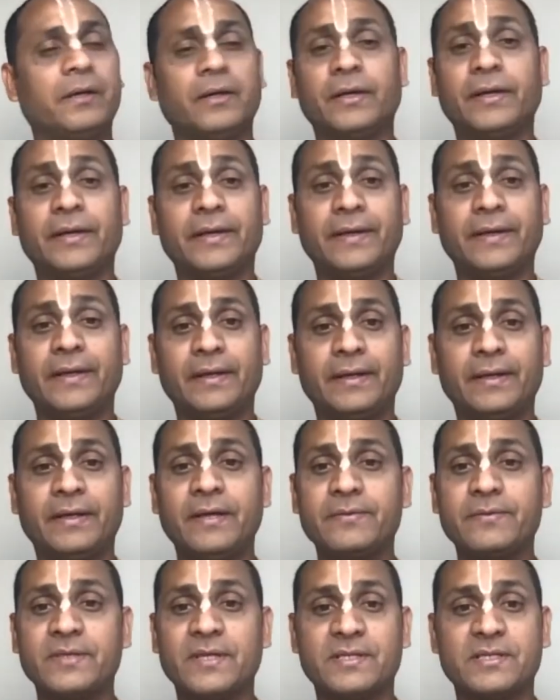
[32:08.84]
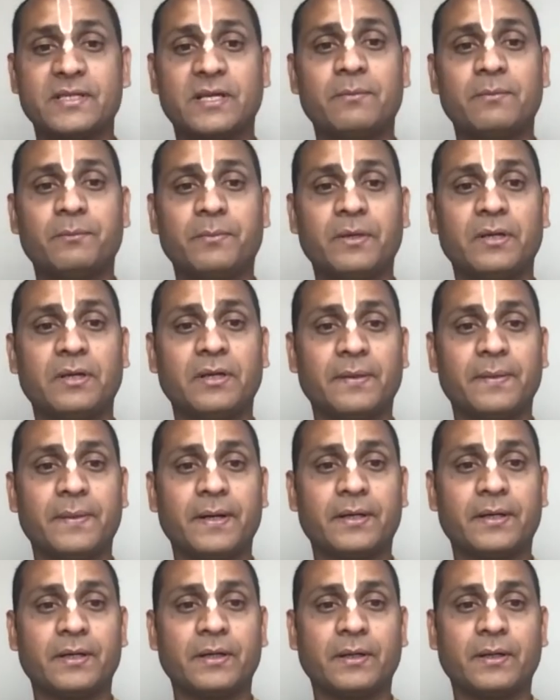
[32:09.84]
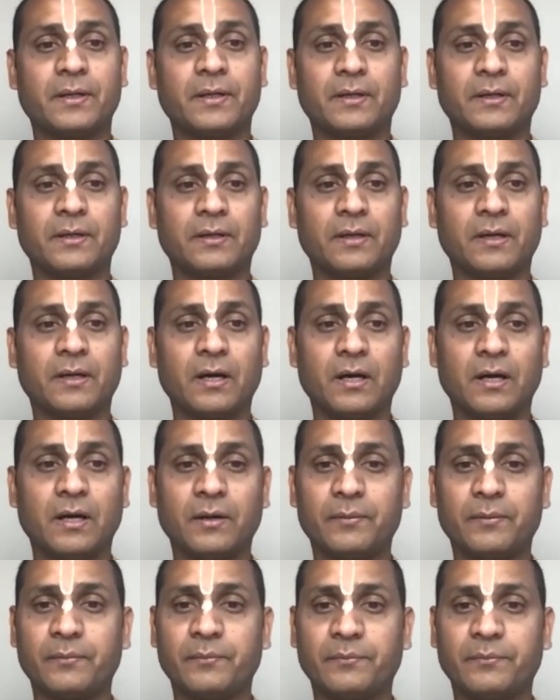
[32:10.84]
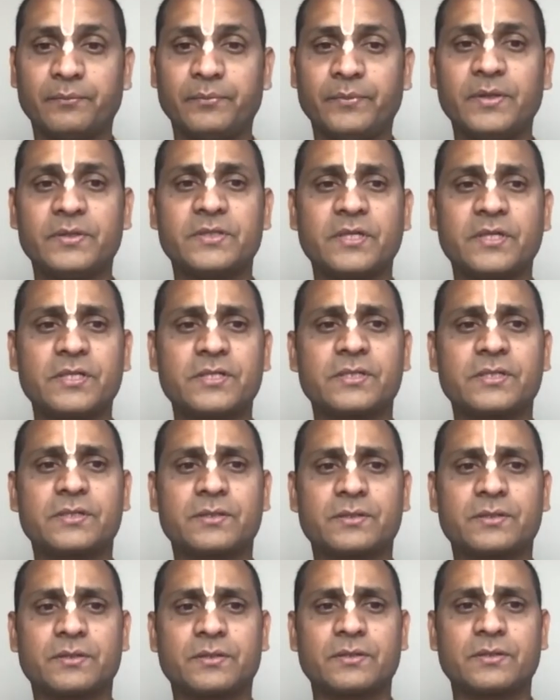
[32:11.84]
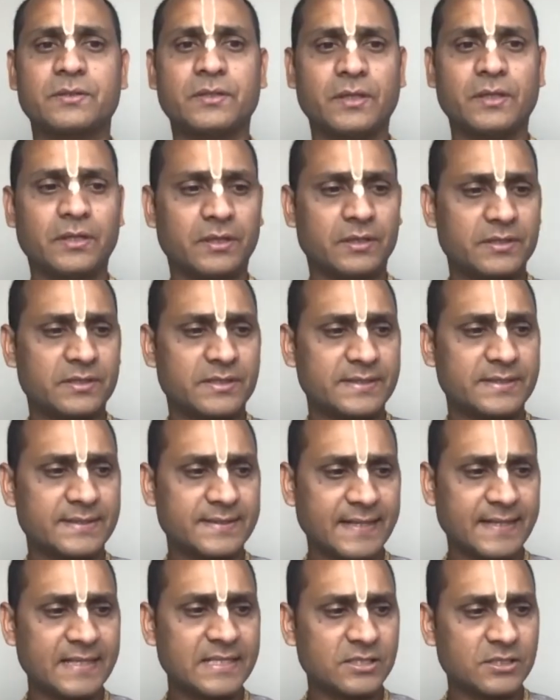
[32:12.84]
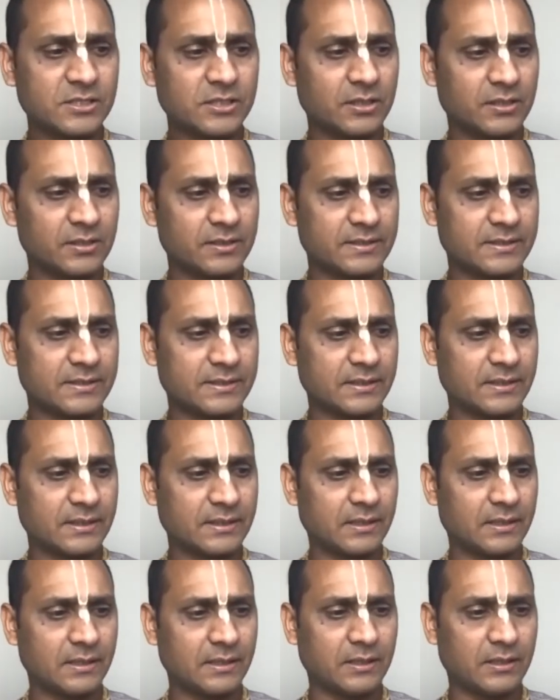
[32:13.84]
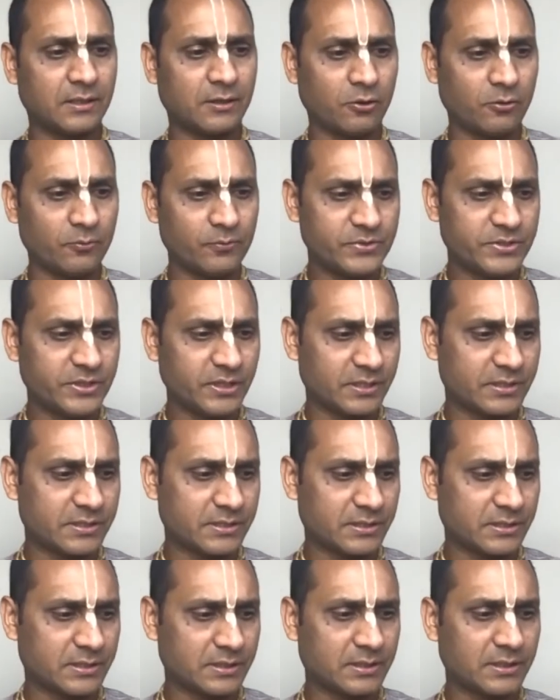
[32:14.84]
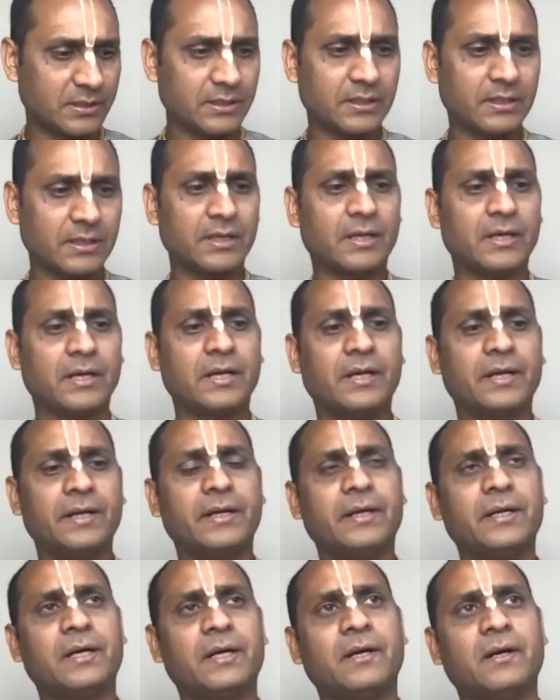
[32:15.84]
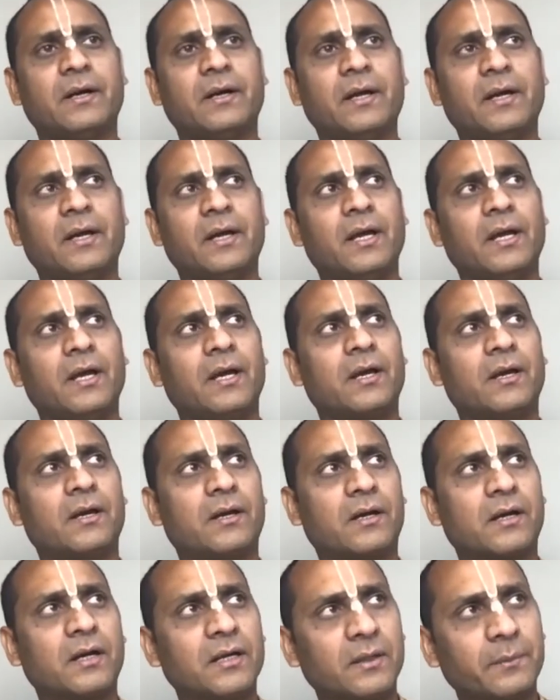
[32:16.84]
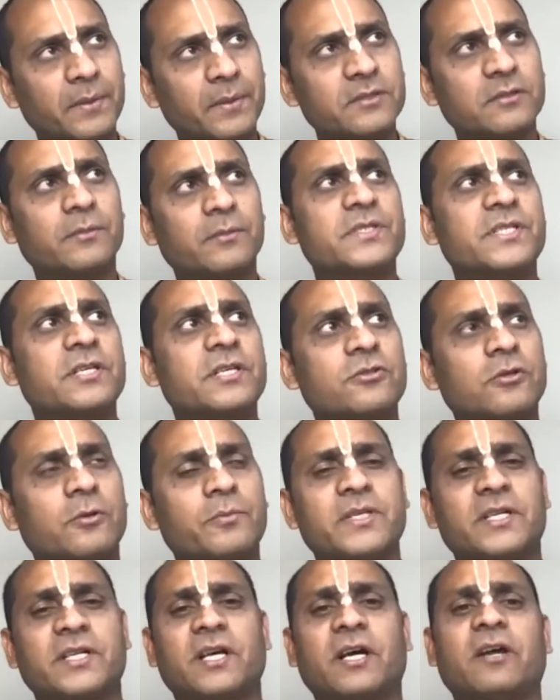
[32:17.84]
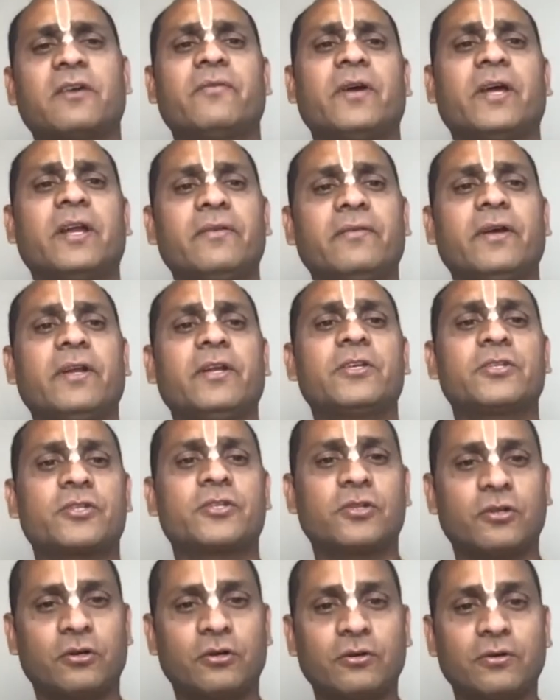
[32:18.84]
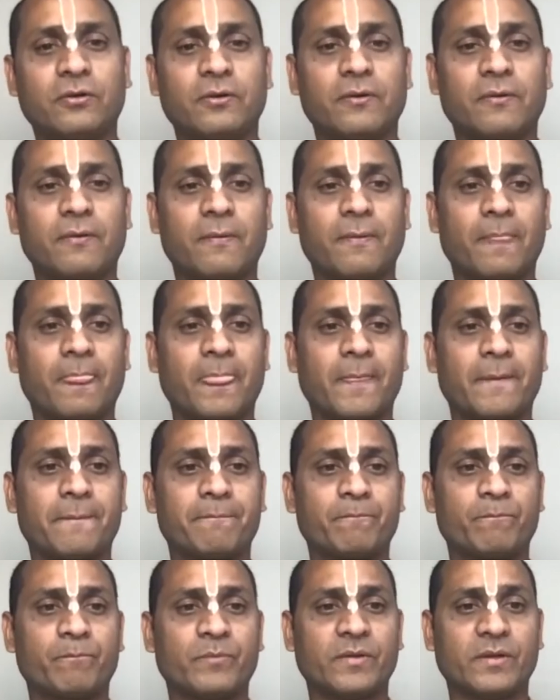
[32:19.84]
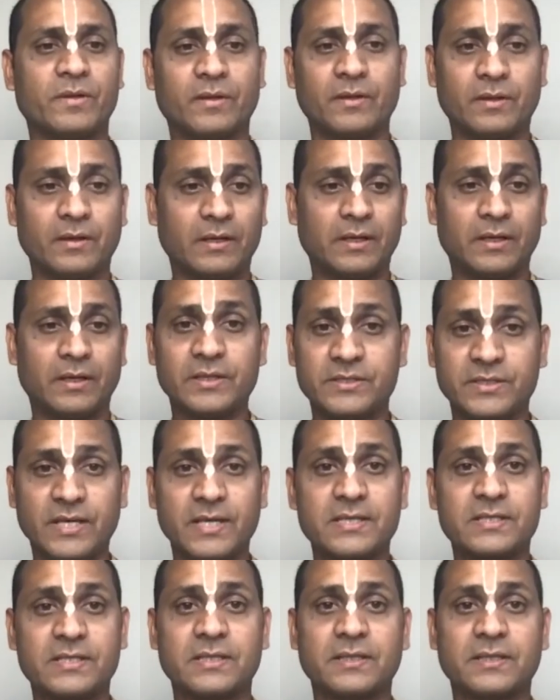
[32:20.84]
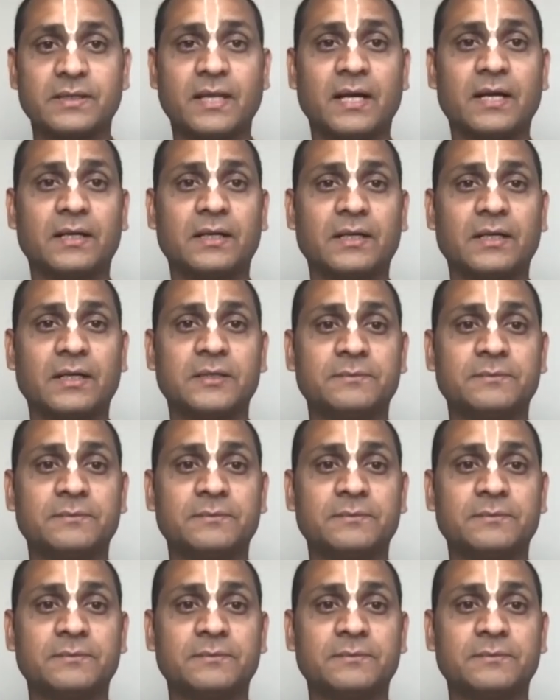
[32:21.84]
he gives an example that this is the sense objects and contemplation of the sense object are very, very strong. He says that